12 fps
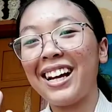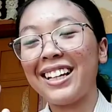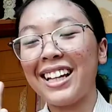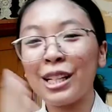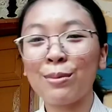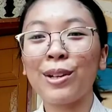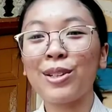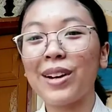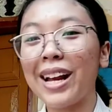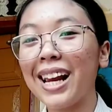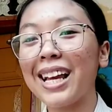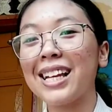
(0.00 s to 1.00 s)
Next
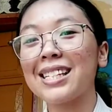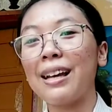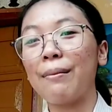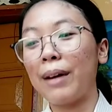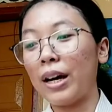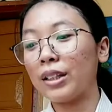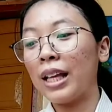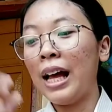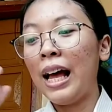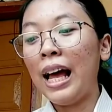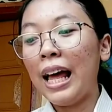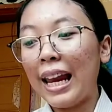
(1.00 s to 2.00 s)
material is about
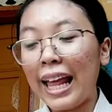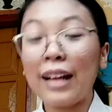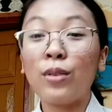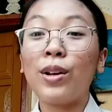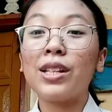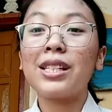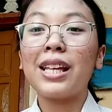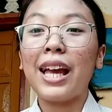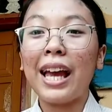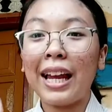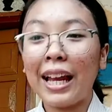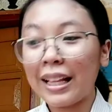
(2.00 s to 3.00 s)
language
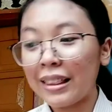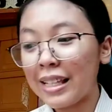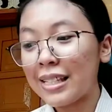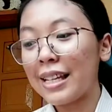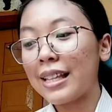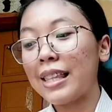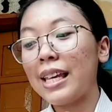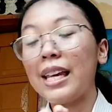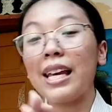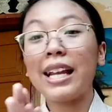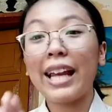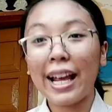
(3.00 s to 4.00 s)
and ethnicity
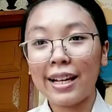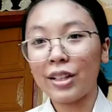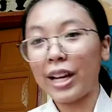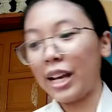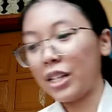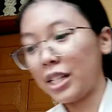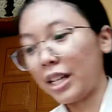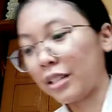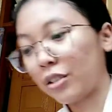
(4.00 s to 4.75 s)
in education.